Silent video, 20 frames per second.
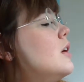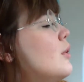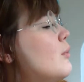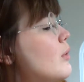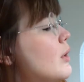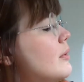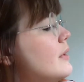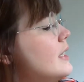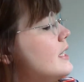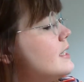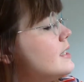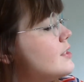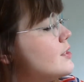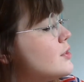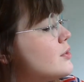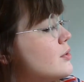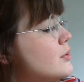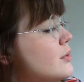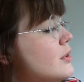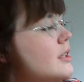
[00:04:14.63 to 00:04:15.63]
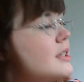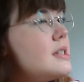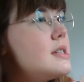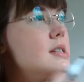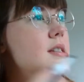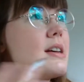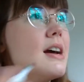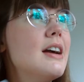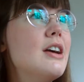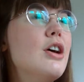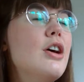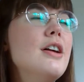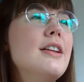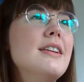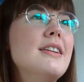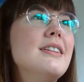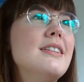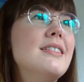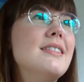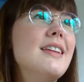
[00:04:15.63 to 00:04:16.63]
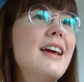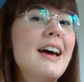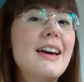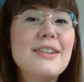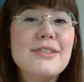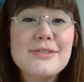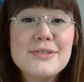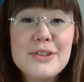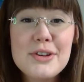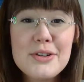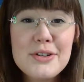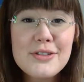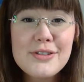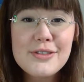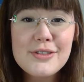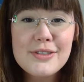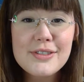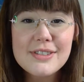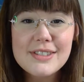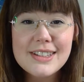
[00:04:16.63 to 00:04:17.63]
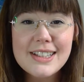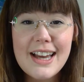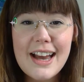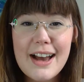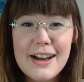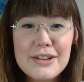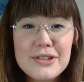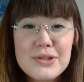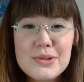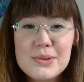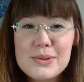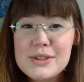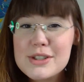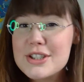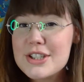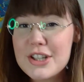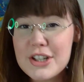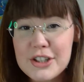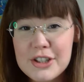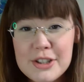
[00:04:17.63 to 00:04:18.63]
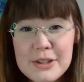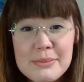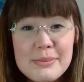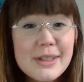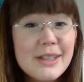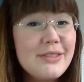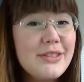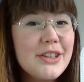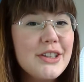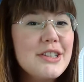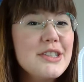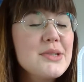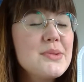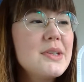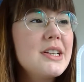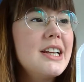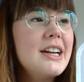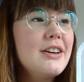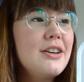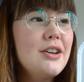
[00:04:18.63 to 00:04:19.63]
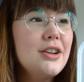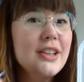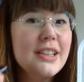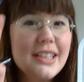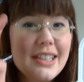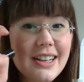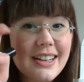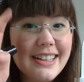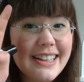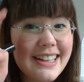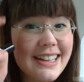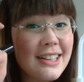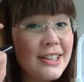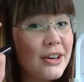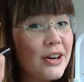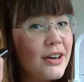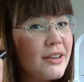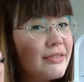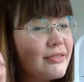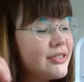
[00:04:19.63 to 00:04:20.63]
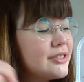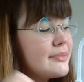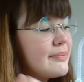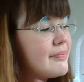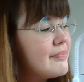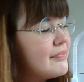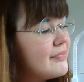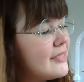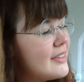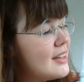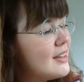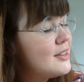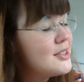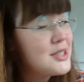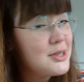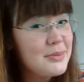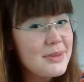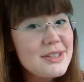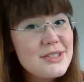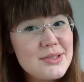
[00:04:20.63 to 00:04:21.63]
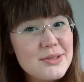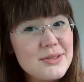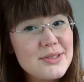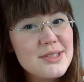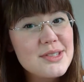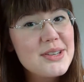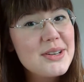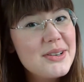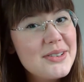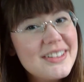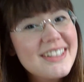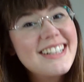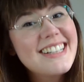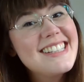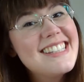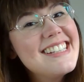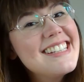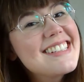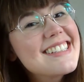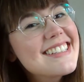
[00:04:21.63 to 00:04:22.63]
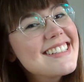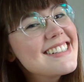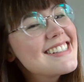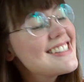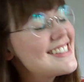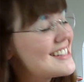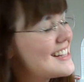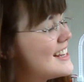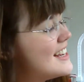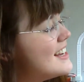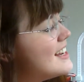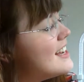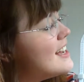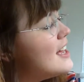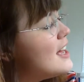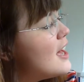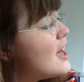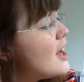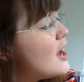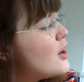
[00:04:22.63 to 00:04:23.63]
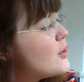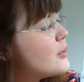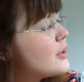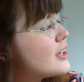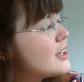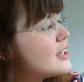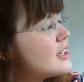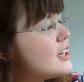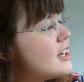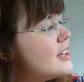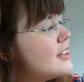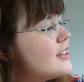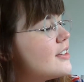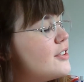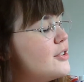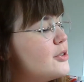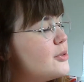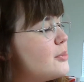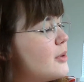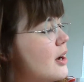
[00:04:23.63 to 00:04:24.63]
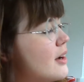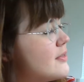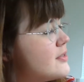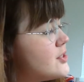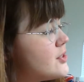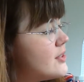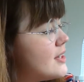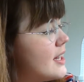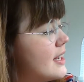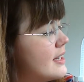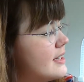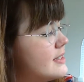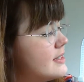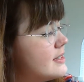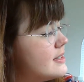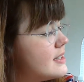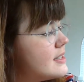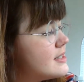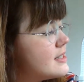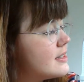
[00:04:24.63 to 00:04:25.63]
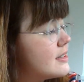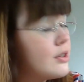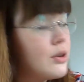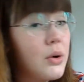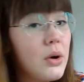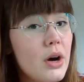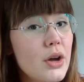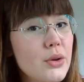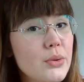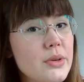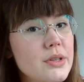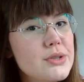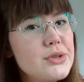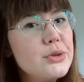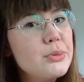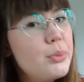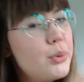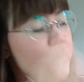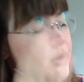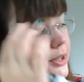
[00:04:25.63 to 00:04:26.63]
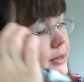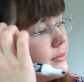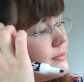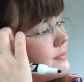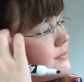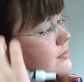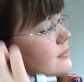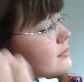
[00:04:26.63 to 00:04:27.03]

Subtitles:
what we need to do is, I call it, I don't know the actual term, if there is one, I call it cutting it off to my students when I teach this. We're gonna cut the cube off so that it doesn't go all the way to the point.